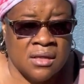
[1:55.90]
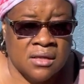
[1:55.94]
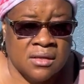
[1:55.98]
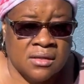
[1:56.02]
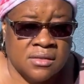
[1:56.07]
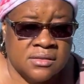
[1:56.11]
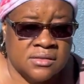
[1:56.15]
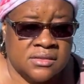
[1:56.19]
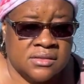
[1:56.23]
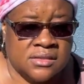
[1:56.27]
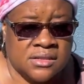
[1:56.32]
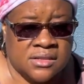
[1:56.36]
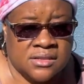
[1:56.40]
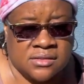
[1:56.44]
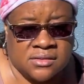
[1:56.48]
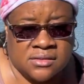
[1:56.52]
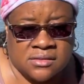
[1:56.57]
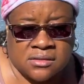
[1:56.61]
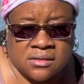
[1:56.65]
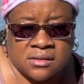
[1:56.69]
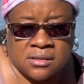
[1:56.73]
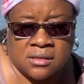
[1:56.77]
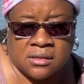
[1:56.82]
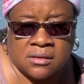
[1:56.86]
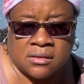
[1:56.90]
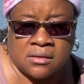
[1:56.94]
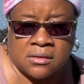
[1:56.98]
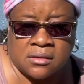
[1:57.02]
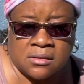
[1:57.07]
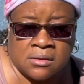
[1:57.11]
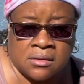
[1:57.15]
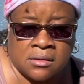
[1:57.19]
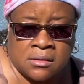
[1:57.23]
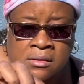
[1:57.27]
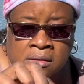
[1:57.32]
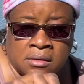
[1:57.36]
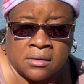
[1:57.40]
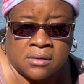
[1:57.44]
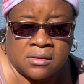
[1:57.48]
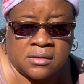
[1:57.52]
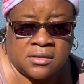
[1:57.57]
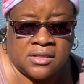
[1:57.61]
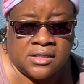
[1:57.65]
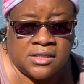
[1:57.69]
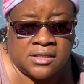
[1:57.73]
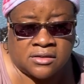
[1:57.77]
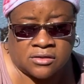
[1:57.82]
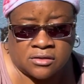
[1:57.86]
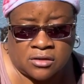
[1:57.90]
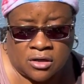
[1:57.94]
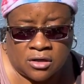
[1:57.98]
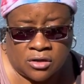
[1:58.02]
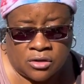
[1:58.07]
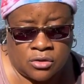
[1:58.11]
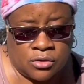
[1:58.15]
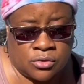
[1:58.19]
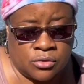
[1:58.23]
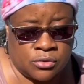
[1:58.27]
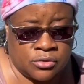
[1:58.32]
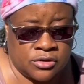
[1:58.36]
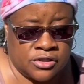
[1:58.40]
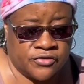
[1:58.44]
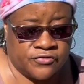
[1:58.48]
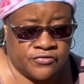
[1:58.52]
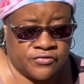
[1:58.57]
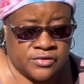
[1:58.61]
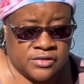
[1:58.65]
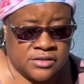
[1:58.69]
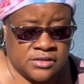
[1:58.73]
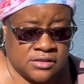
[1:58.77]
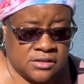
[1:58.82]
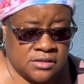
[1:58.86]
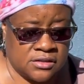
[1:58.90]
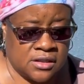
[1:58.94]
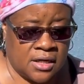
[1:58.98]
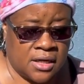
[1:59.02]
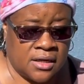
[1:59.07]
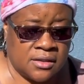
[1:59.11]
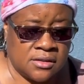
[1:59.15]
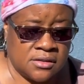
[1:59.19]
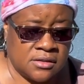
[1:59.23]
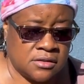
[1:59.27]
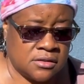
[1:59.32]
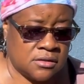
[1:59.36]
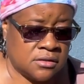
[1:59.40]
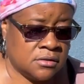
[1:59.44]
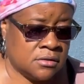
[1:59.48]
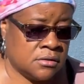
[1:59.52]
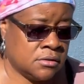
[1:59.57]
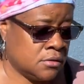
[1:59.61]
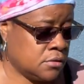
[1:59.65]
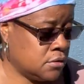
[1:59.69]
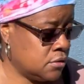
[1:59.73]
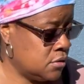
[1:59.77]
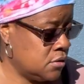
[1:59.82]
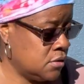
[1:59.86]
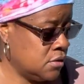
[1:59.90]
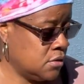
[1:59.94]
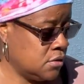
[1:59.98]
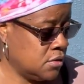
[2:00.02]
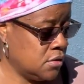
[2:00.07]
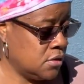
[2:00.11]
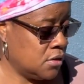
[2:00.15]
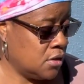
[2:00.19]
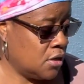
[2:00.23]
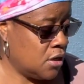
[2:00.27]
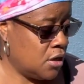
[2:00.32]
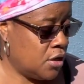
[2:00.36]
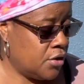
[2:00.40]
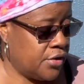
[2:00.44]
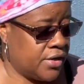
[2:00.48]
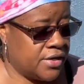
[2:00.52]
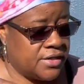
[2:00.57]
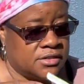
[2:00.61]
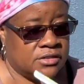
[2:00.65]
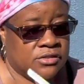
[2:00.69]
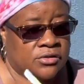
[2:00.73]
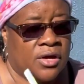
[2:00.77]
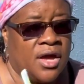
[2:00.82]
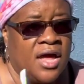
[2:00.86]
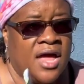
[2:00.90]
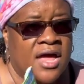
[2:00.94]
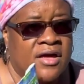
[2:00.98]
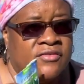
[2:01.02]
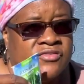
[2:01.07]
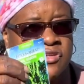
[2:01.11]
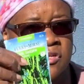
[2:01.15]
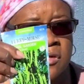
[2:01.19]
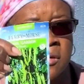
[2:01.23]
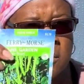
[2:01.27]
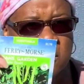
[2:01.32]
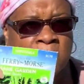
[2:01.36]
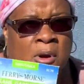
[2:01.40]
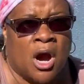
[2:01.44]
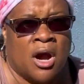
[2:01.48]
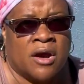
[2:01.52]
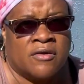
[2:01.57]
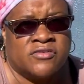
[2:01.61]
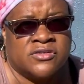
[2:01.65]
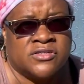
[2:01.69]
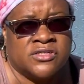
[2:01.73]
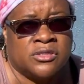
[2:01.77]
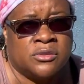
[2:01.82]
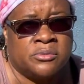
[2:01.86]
since these are a whole different set. All right, so I have some harvester